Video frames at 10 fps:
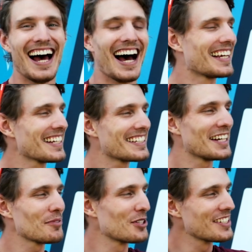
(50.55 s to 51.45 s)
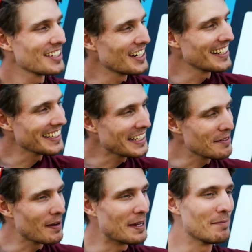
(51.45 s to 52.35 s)
I guess that was not a thing in
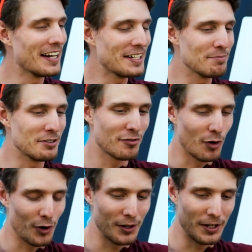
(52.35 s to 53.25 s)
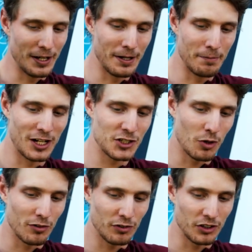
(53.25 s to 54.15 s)
my mind before Belgian
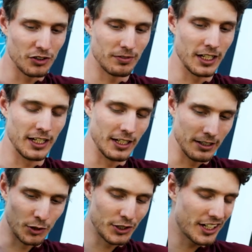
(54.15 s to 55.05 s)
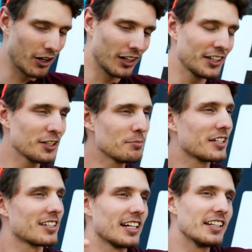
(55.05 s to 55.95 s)
Waffle, North Carolina,
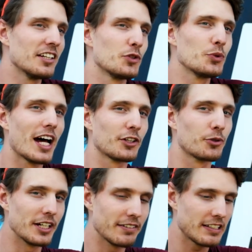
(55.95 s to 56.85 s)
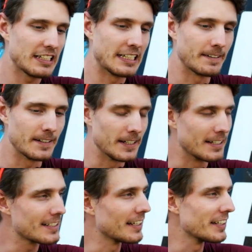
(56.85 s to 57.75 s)
because I didn't do that great in
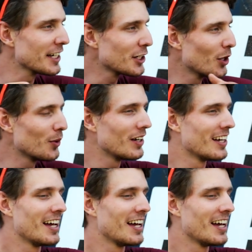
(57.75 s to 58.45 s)
San Diego.